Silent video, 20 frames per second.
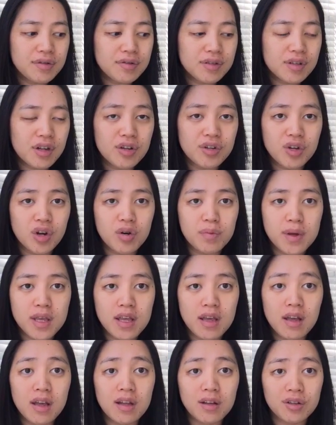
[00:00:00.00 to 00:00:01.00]

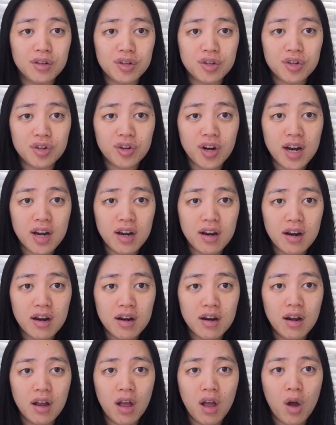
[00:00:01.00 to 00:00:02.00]
Adobe
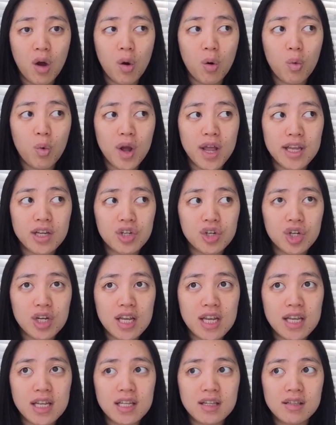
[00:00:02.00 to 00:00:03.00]
Illustrator, which
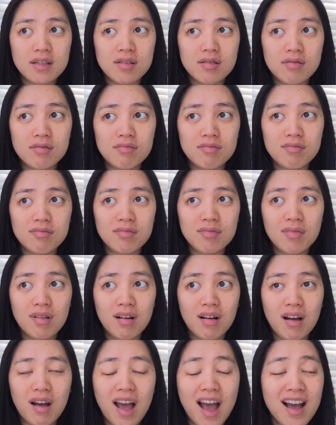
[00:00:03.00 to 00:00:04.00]

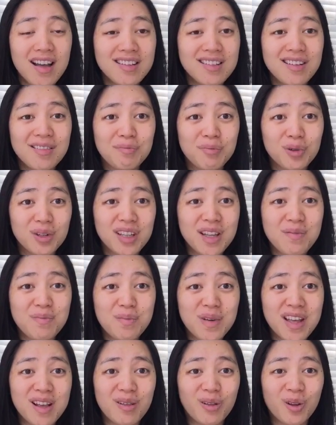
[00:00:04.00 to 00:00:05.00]
has a really
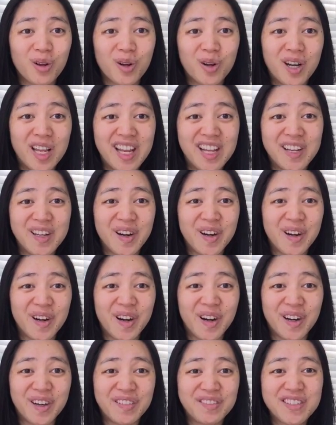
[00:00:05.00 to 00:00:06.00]
big learning
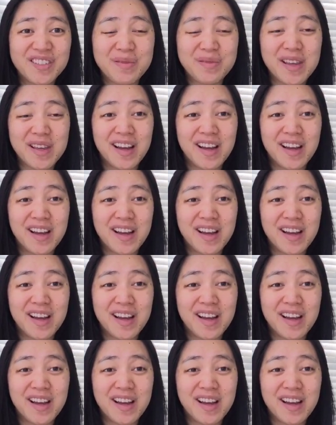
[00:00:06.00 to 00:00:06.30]
curve, to be